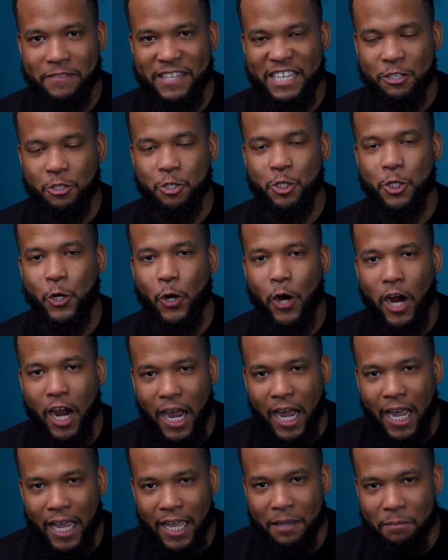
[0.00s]
the
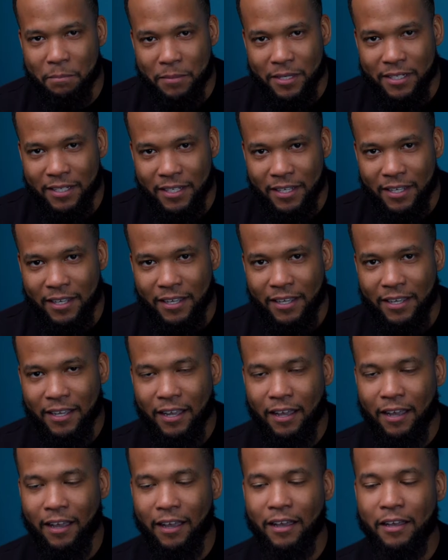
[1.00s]
tribe,
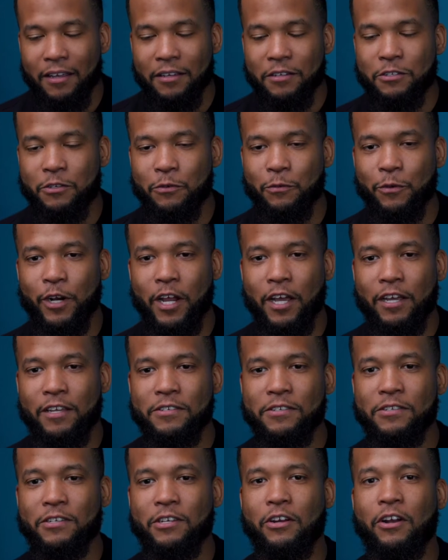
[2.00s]
someone I
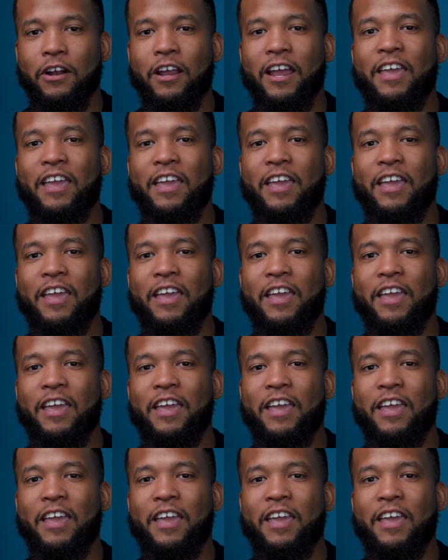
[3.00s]
consider